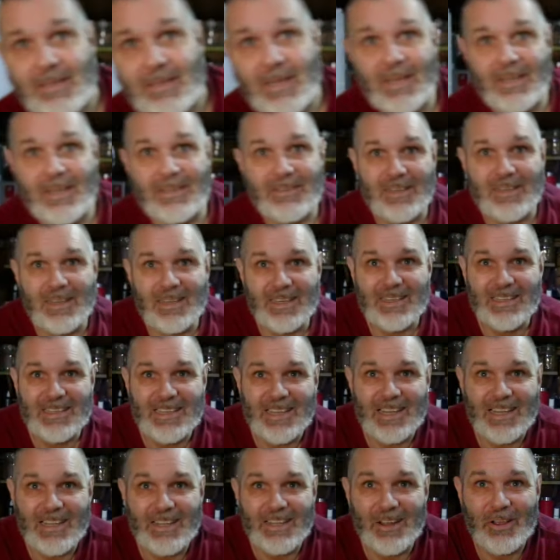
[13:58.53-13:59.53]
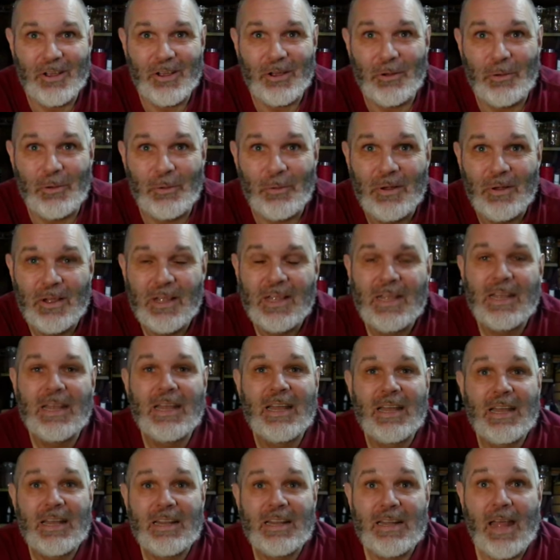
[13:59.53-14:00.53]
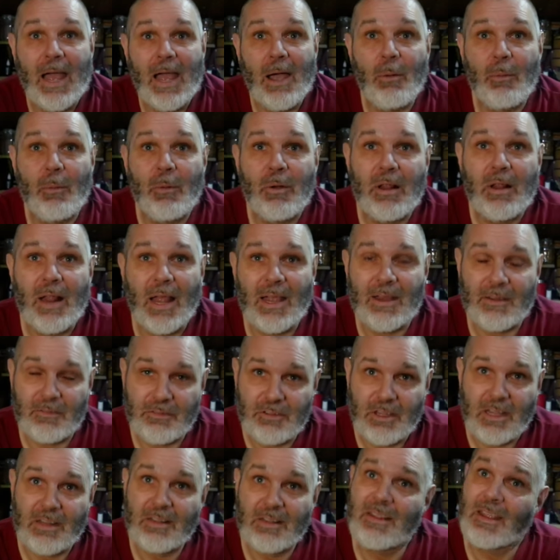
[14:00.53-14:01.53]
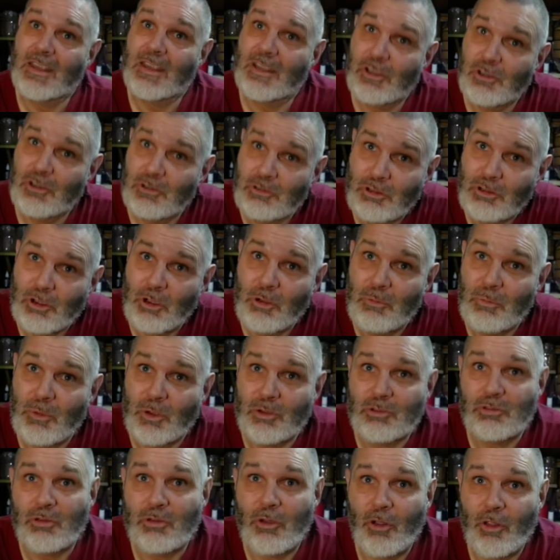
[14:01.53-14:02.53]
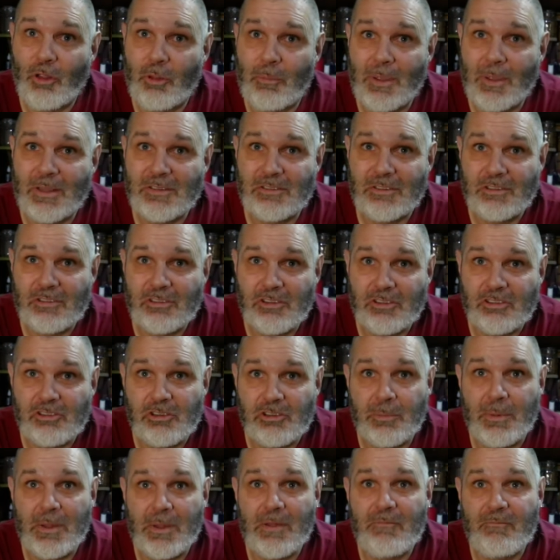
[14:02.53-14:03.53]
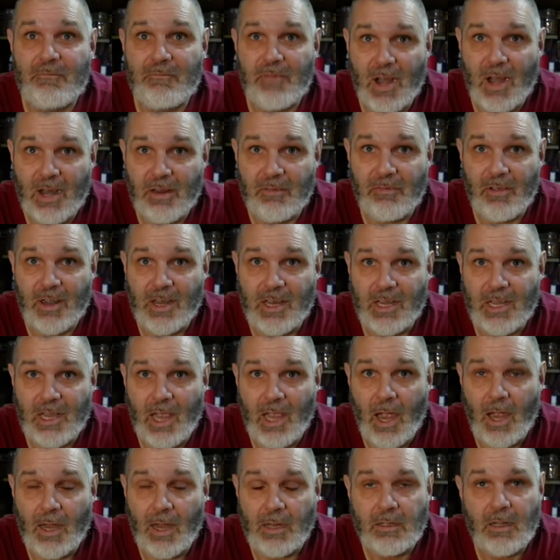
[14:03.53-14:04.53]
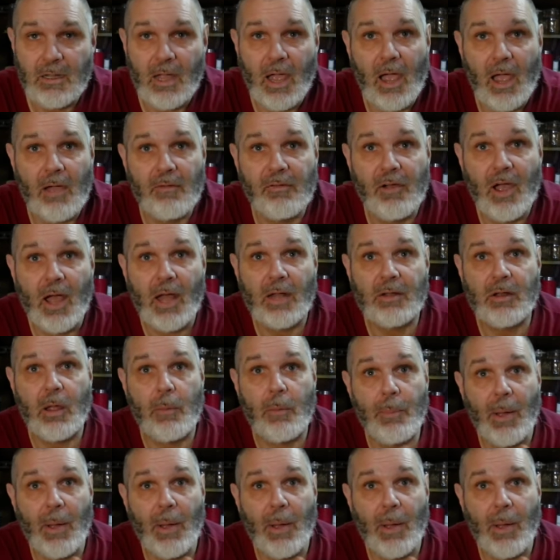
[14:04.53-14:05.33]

it, then, kiddo. Now, like I've said, thank you so much for all the messages. You've been very, very kind. I've had a